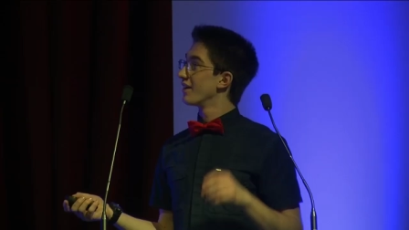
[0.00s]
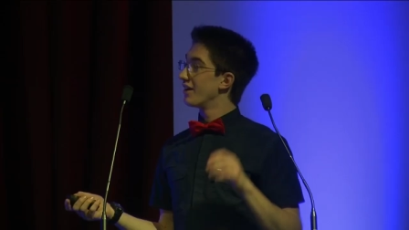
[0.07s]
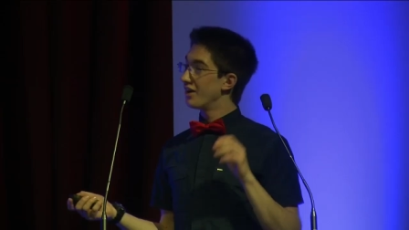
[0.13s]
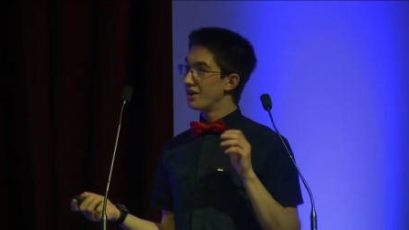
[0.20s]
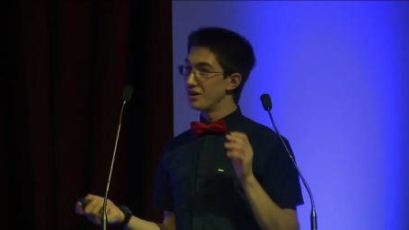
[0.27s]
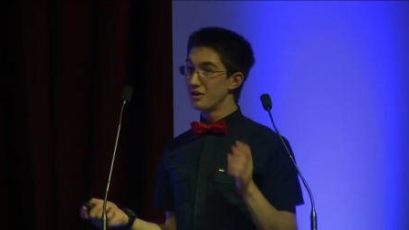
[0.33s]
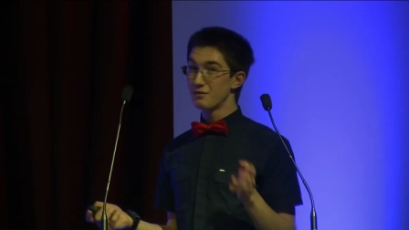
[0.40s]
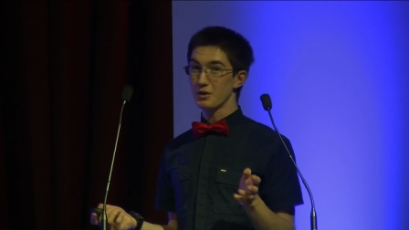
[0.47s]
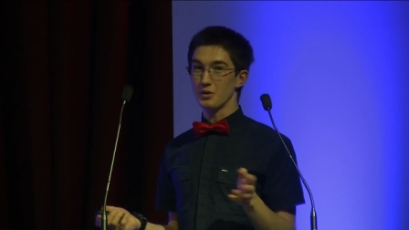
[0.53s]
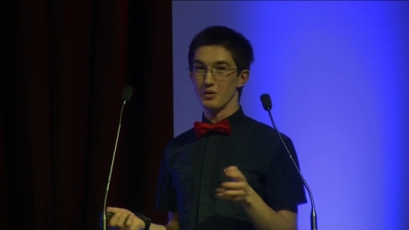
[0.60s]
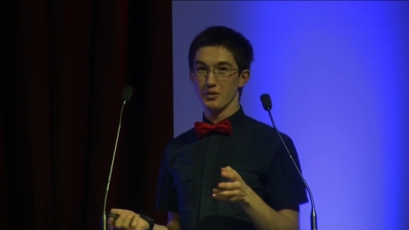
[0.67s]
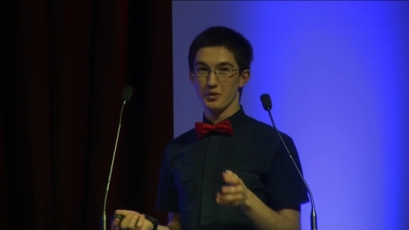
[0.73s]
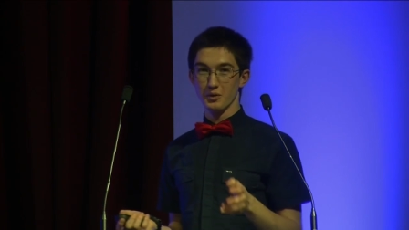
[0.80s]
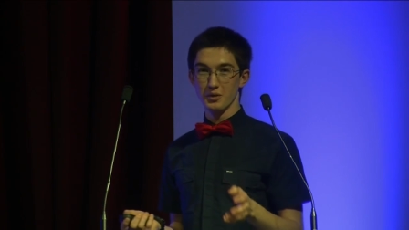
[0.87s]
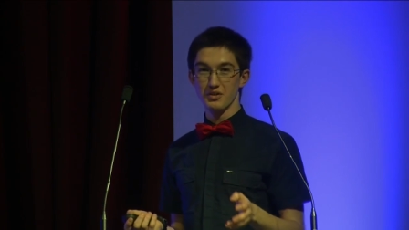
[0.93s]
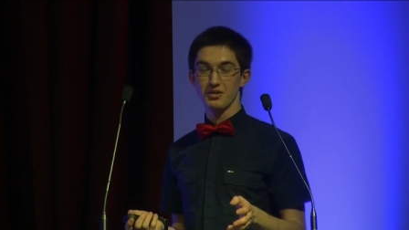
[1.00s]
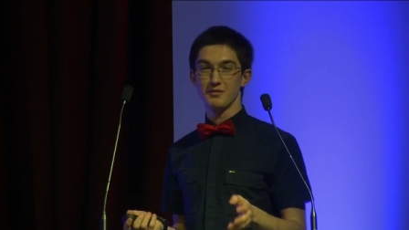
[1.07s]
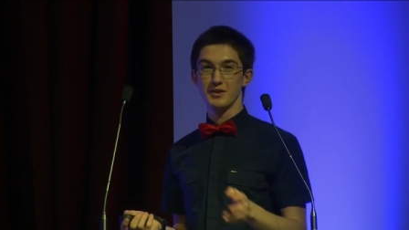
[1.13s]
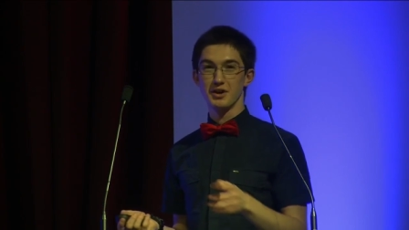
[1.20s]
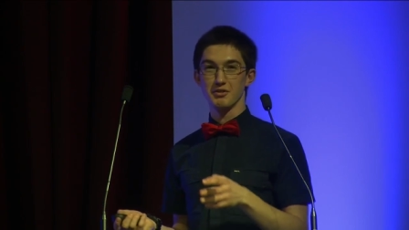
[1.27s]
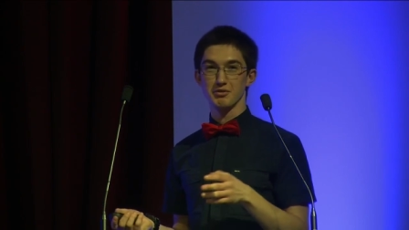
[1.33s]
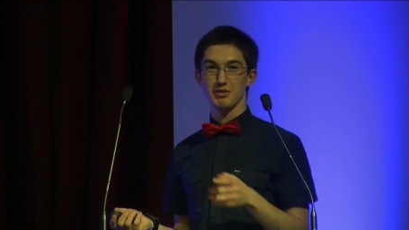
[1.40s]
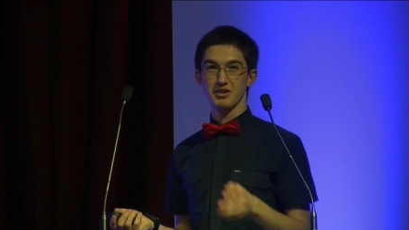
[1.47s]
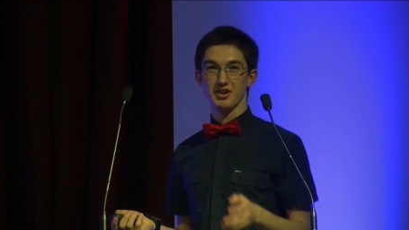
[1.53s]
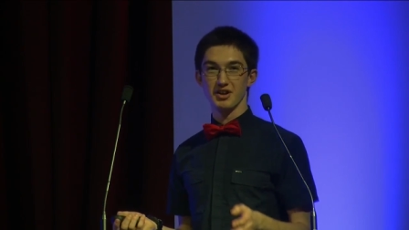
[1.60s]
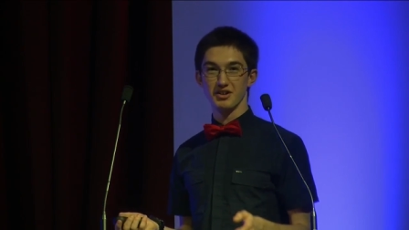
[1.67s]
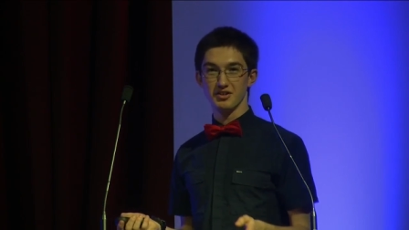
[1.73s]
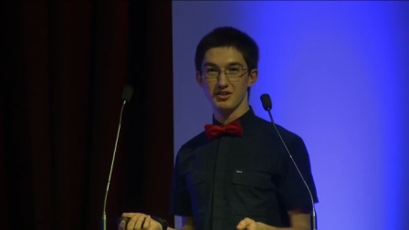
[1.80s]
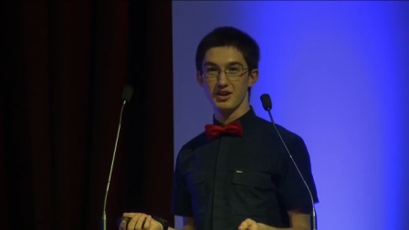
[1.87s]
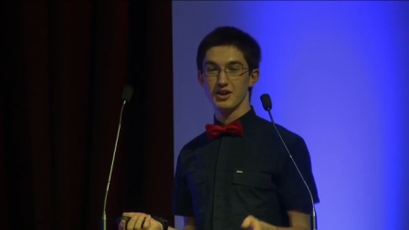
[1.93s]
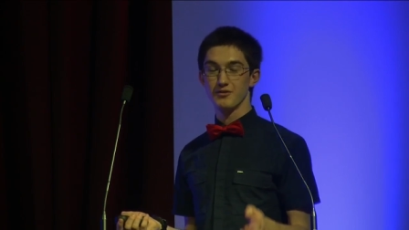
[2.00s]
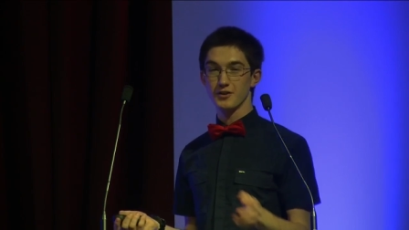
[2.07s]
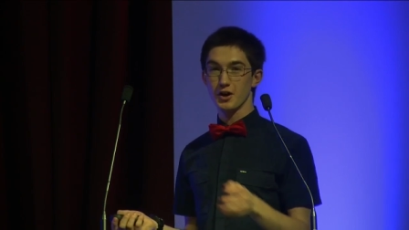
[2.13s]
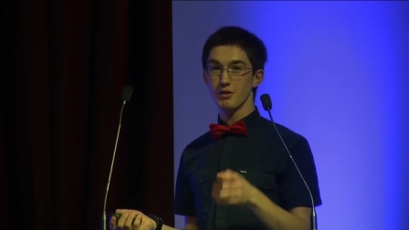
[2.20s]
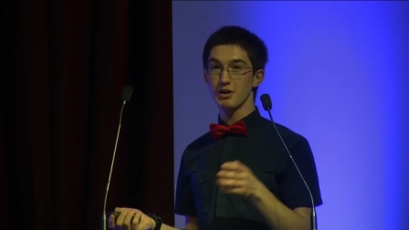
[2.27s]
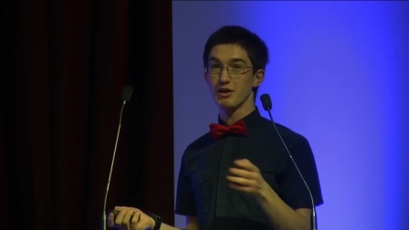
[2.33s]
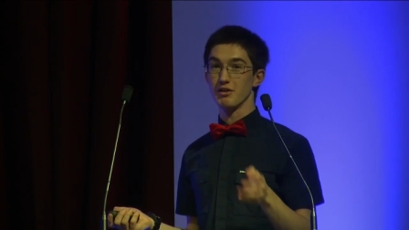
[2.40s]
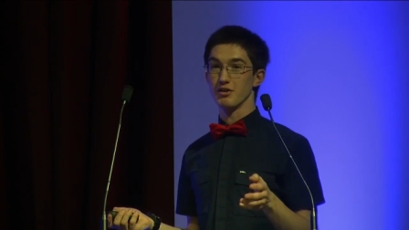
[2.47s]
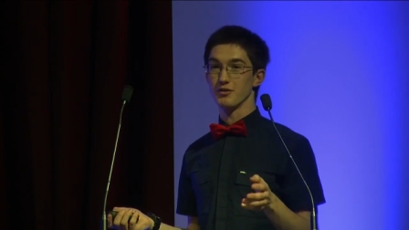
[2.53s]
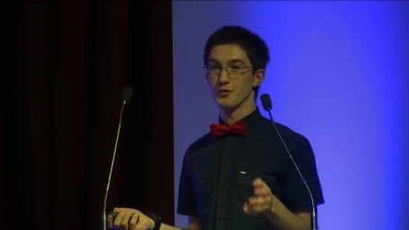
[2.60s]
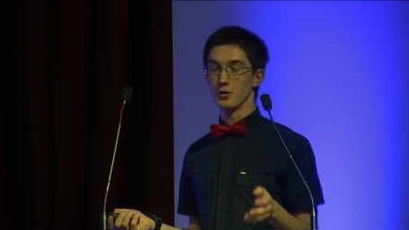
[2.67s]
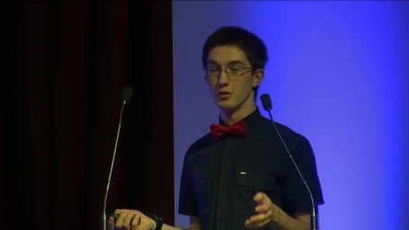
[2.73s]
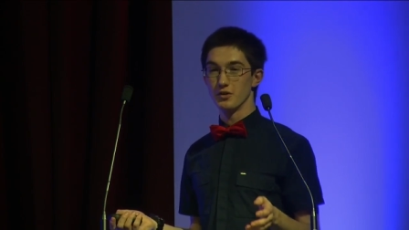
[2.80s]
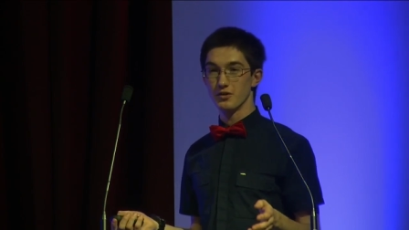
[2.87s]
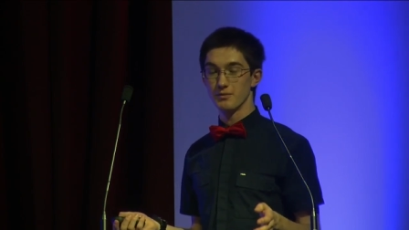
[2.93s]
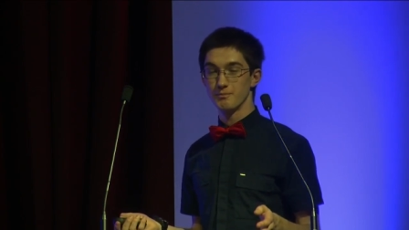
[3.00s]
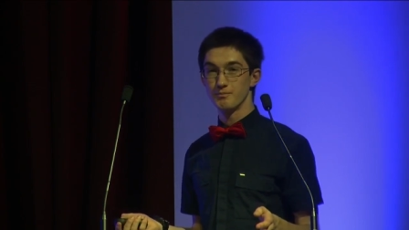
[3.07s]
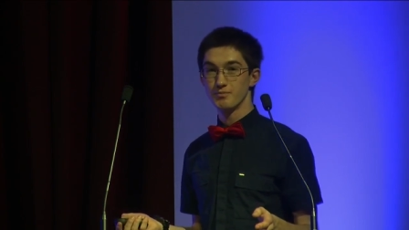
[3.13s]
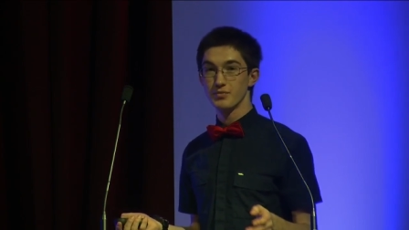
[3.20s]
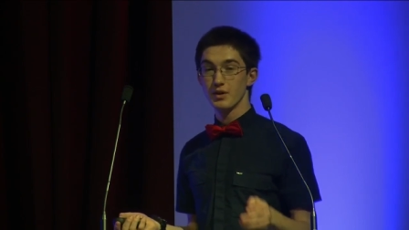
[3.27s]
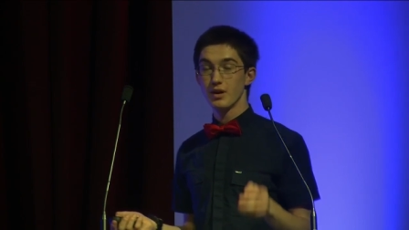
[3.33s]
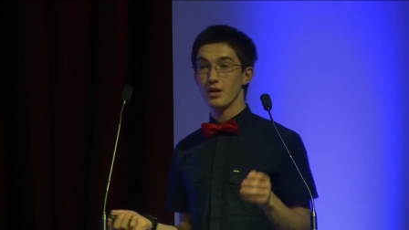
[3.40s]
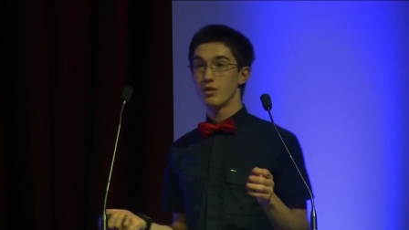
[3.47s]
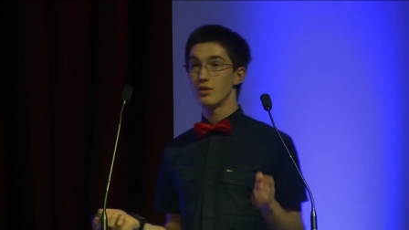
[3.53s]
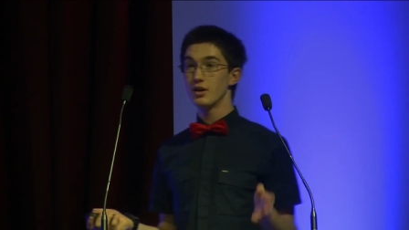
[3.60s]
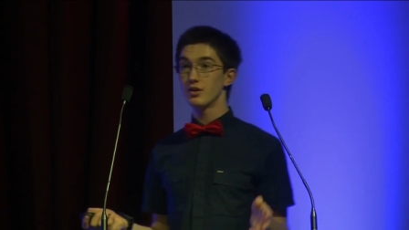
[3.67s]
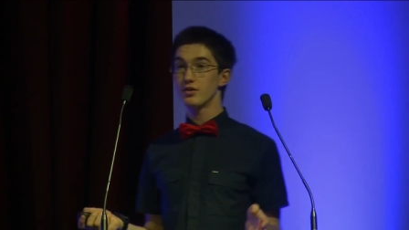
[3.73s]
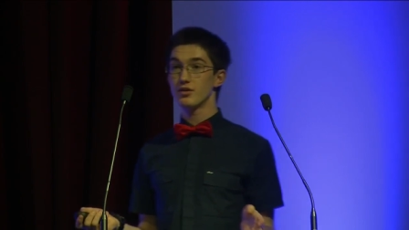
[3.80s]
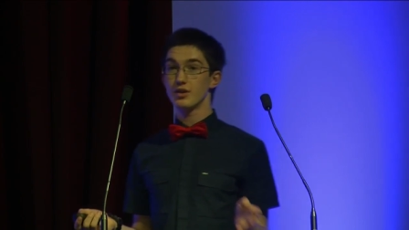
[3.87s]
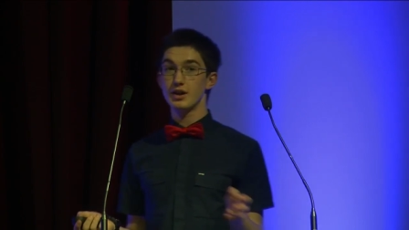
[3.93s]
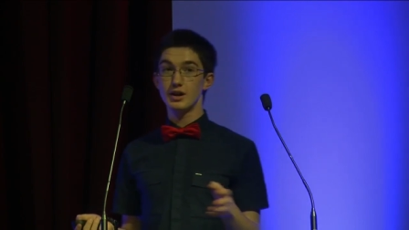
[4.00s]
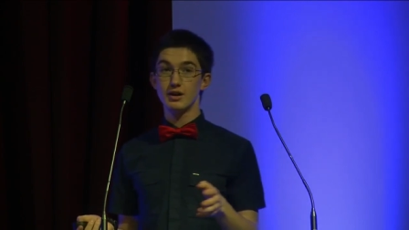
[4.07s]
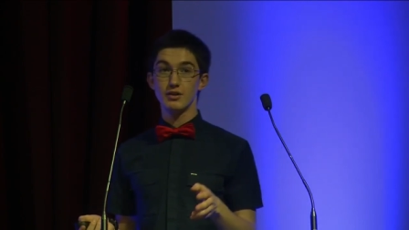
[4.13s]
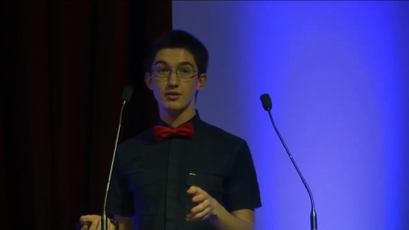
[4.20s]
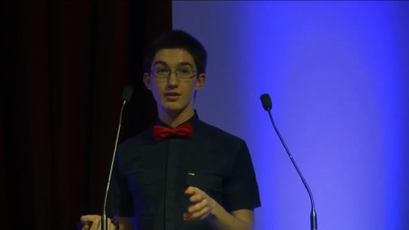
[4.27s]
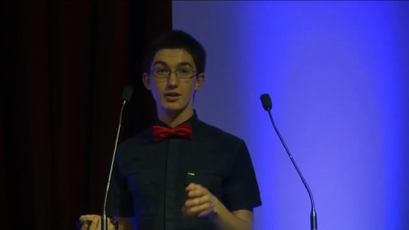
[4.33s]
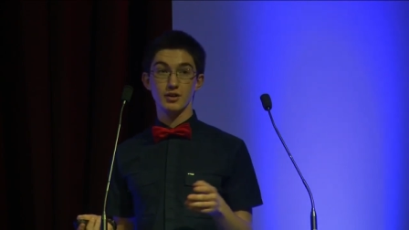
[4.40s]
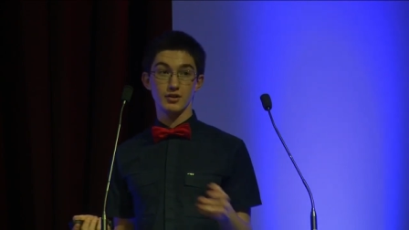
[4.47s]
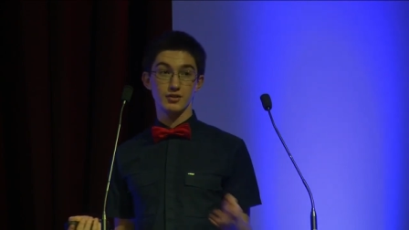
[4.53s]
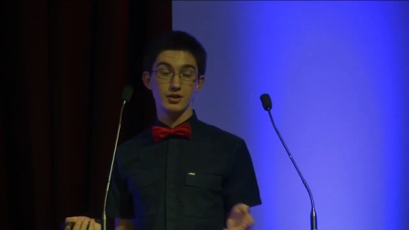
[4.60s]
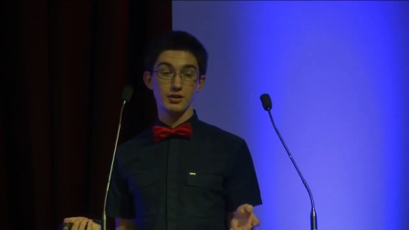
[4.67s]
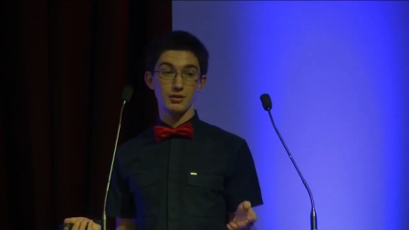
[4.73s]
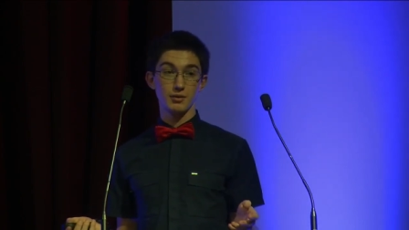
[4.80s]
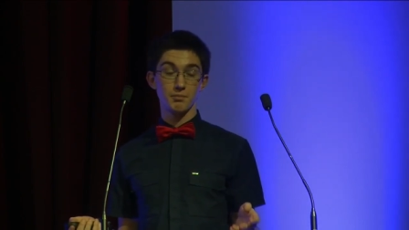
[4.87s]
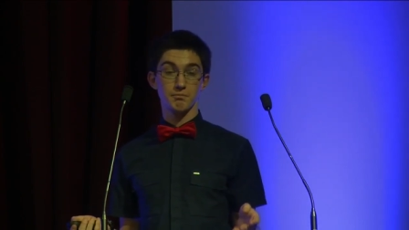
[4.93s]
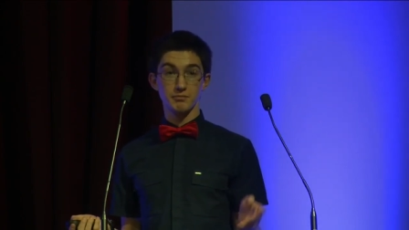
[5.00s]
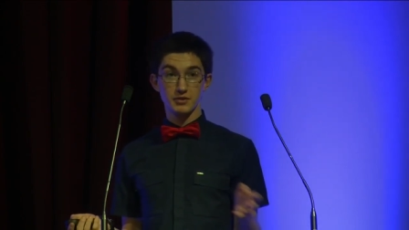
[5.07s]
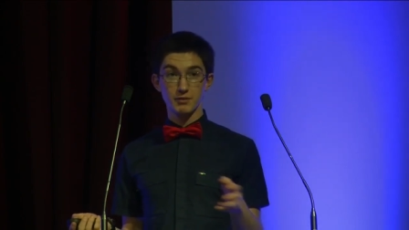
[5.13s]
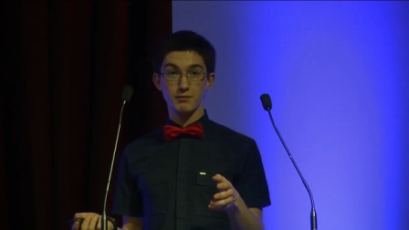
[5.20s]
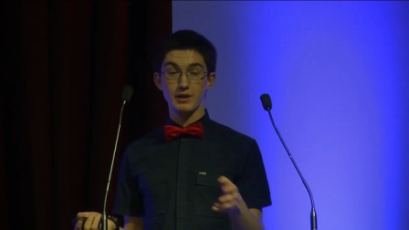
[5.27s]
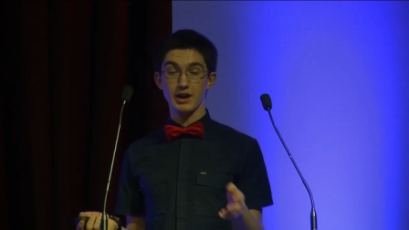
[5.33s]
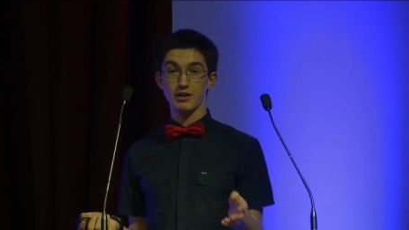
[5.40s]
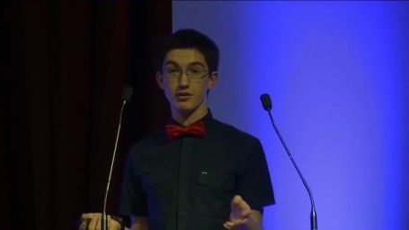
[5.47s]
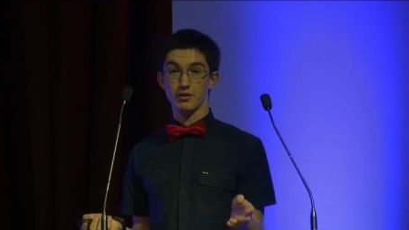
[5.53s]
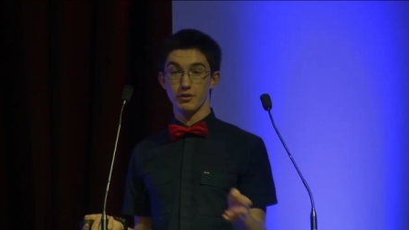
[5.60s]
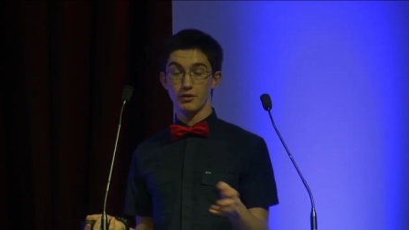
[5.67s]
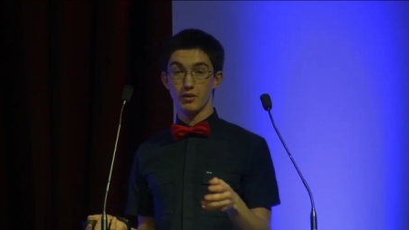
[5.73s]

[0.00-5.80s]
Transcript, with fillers: Another consequence of the Earth's rotation is the Coriolis force. This is a subtle deflection